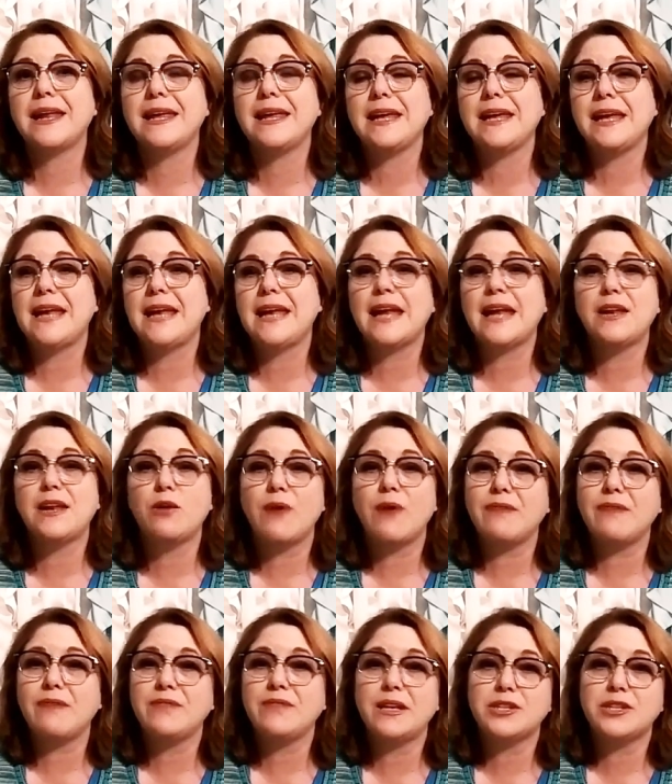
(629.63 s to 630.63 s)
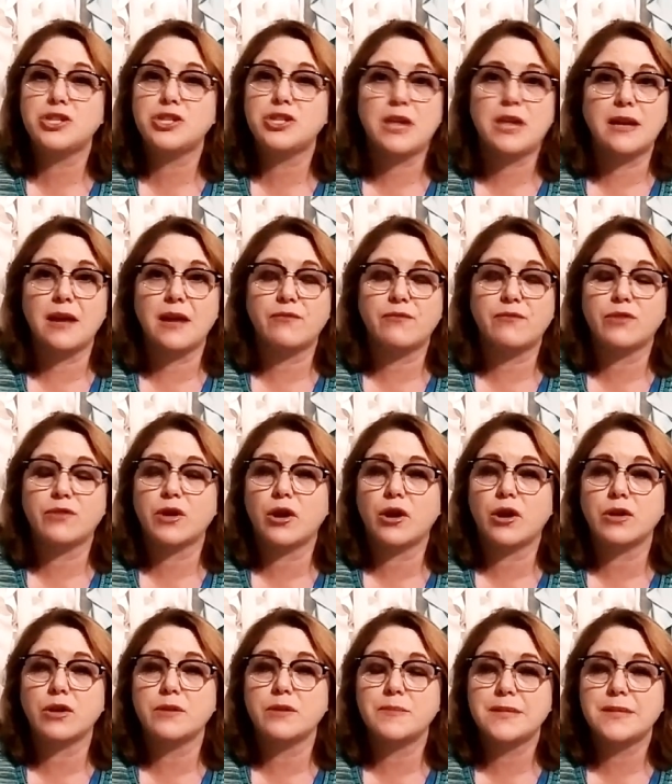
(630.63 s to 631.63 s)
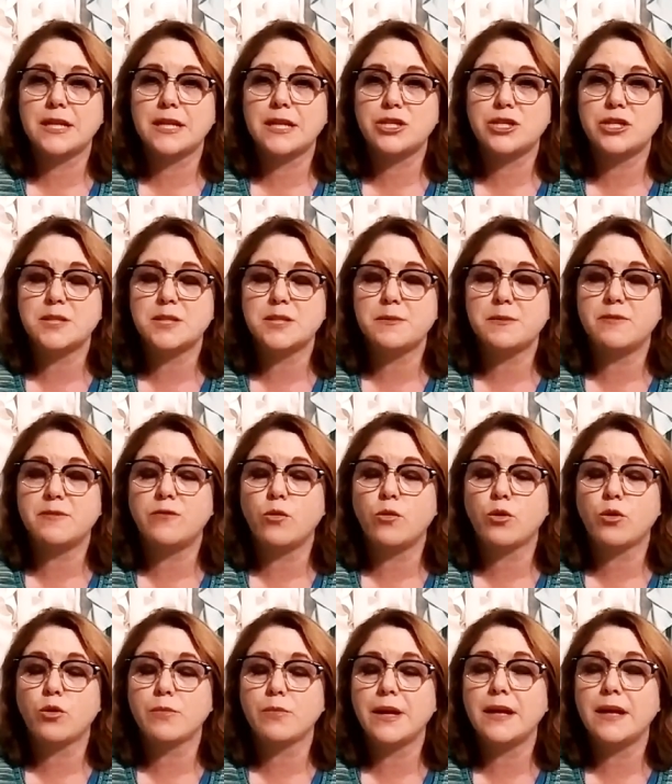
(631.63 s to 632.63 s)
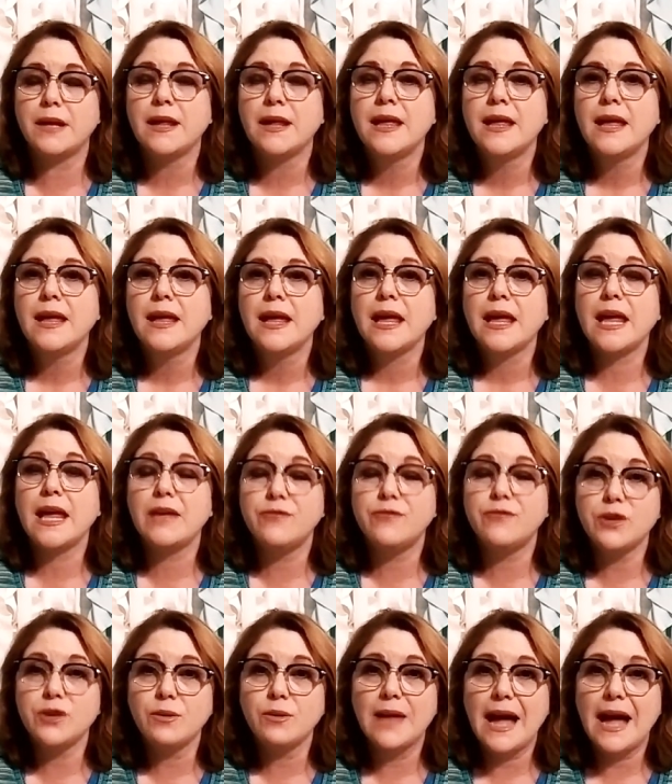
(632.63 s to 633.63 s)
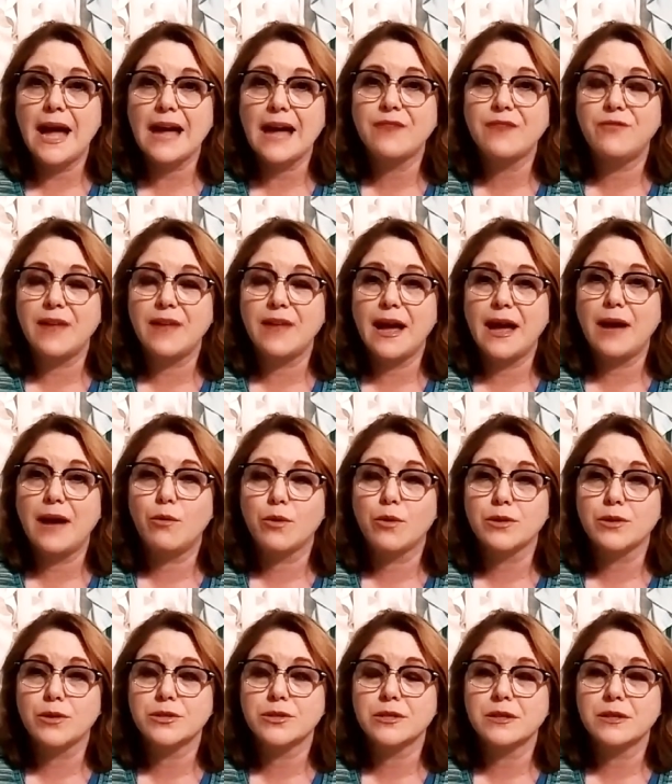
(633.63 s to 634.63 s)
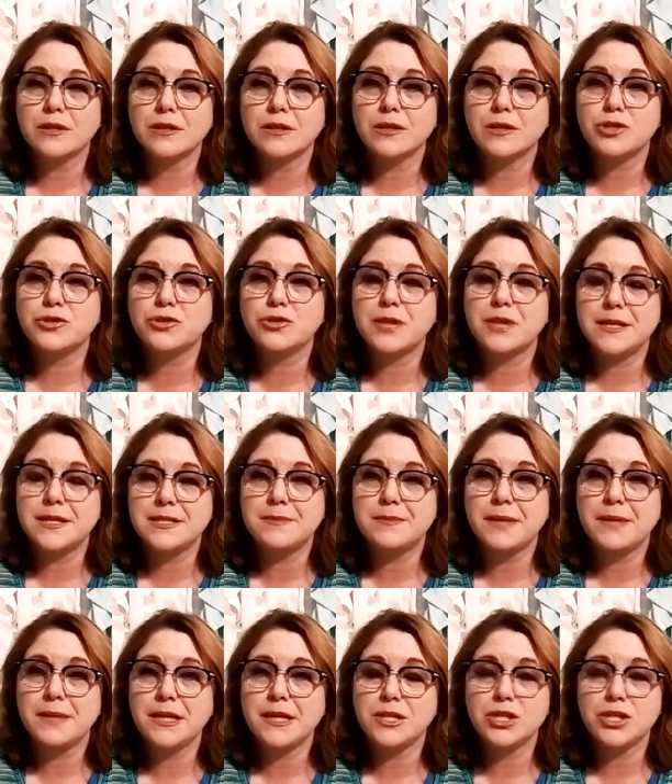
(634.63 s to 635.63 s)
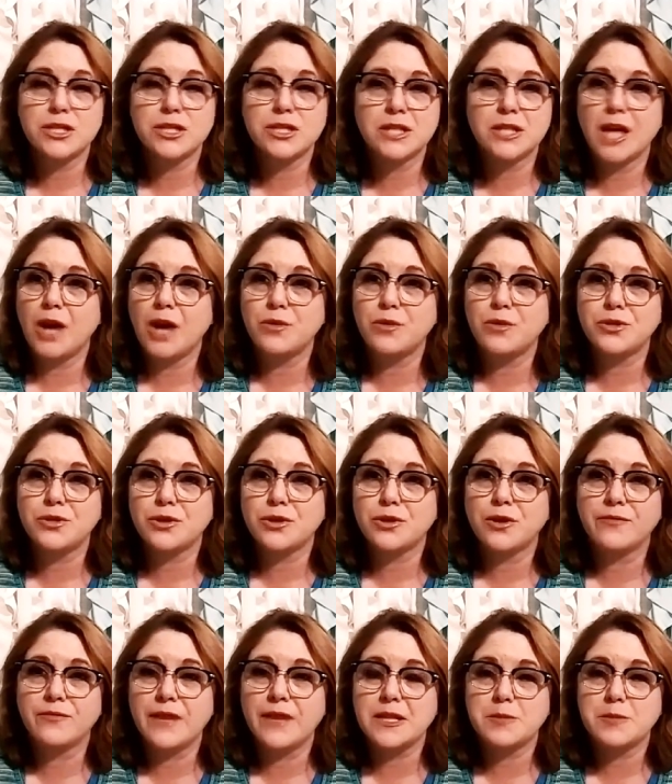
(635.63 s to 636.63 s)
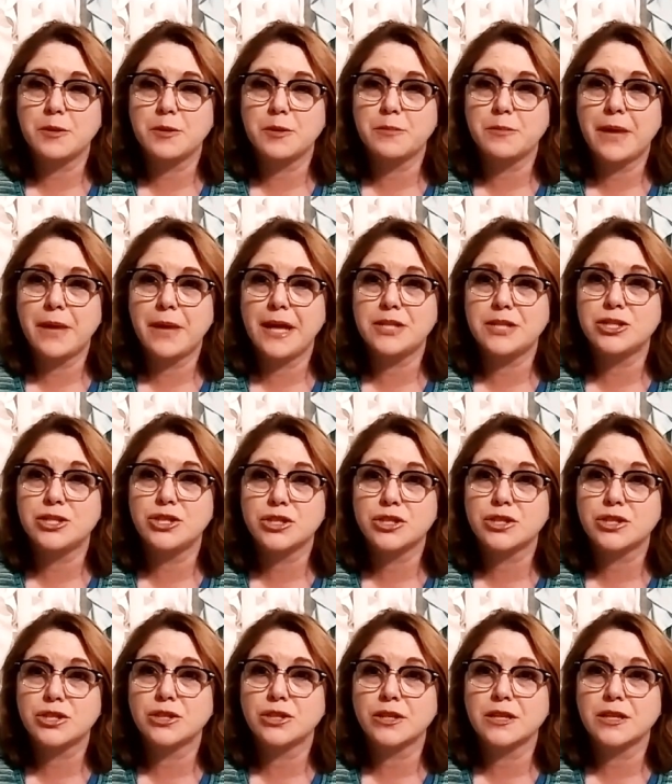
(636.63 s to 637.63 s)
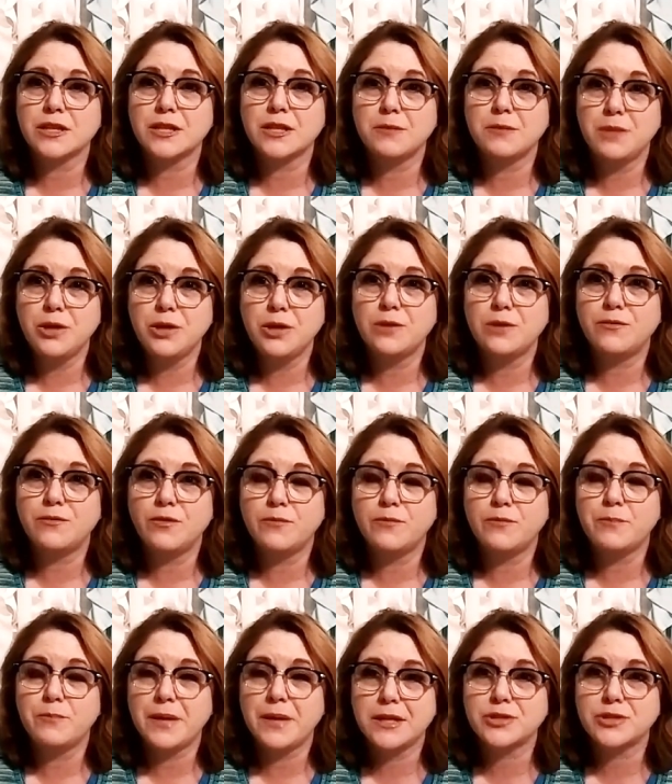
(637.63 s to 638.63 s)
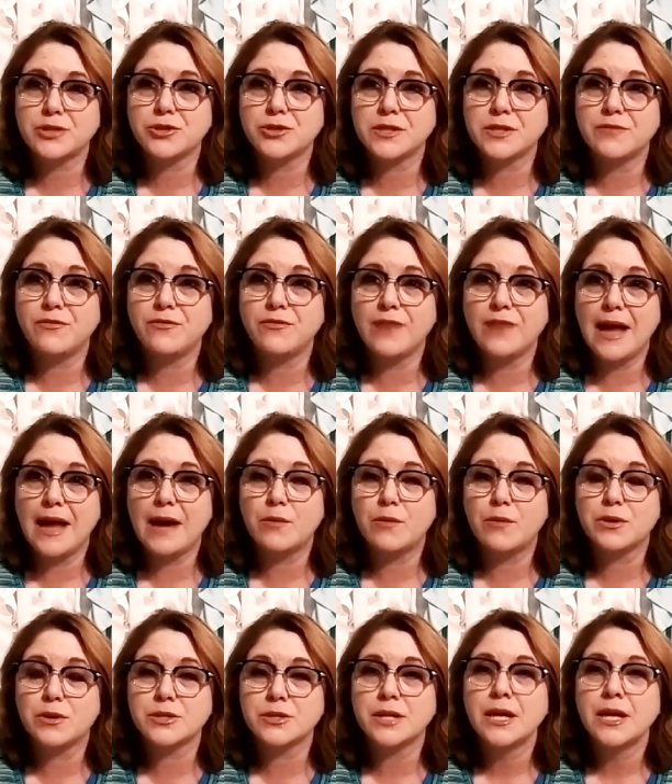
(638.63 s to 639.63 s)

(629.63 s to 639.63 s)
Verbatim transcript: and I know I've done a shout out for Garden Obsessions before, but if you like flowers, trust me, just go to her Facebook page and just look at the beautiful pictures of flowers